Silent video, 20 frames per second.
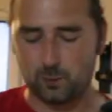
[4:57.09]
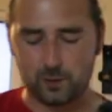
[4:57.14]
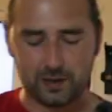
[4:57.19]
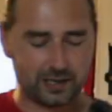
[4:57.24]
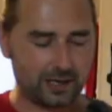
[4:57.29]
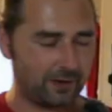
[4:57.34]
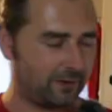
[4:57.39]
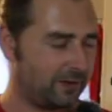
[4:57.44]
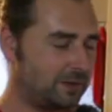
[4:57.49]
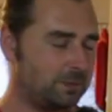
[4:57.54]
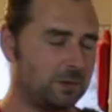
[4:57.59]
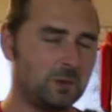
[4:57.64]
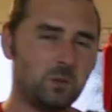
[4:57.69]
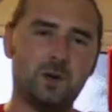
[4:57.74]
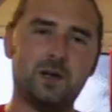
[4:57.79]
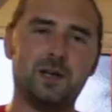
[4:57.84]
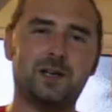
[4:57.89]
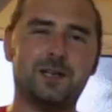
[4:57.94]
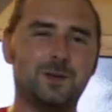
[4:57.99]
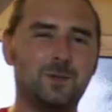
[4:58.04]
We're going to be
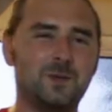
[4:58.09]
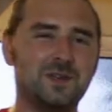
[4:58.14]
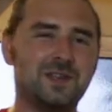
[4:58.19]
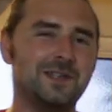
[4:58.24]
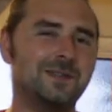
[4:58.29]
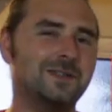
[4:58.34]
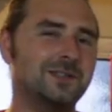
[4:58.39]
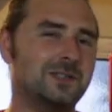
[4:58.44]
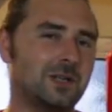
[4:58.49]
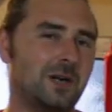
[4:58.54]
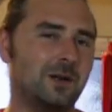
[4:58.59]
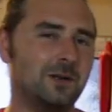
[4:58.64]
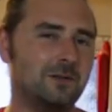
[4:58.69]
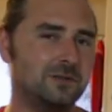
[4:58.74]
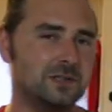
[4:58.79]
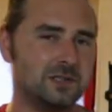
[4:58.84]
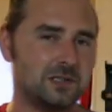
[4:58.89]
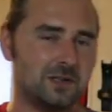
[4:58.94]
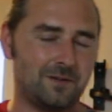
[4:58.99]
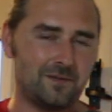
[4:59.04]
working within the
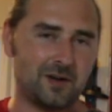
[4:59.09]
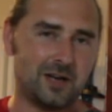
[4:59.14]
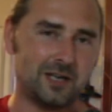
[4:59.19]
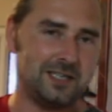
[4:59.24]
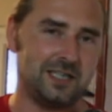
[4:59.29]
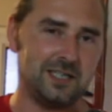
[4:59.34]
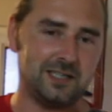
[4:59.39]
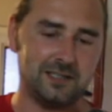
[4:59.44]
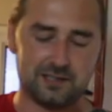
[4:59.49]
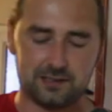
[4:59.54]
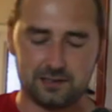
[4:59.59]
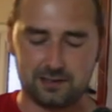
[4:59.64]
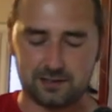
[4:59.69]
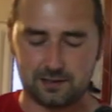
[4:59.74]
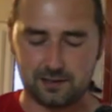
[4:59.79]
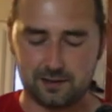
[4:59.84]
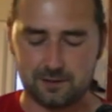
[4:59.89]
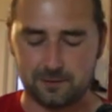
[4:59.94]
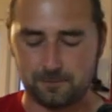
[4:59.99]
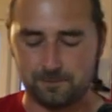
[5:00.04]
tolerance of our yeast,
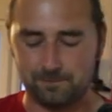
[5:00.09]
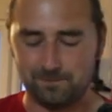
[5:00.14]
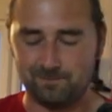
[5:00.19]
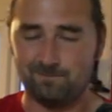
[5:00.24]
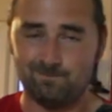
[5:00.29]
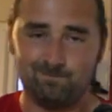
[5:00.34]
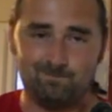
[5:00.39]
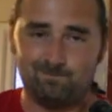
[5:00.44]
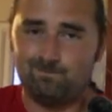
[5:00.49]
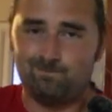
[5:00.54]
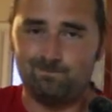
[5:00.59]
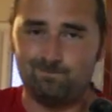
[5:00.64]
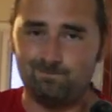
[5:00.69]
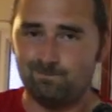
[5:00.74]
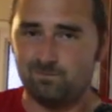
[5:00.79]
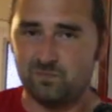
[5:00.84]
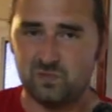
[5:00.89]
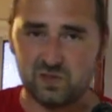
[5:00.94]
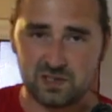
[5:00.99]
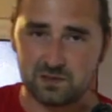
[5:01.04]
so
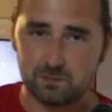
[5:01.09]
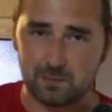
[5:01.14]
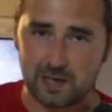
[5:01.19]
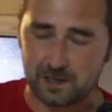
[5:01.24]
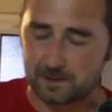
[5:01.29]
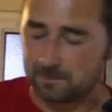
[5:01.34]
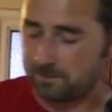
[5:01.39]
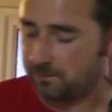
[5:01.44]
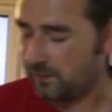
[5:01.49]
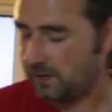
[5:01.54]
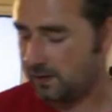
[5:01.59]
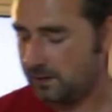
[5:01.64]
it doesn't matter.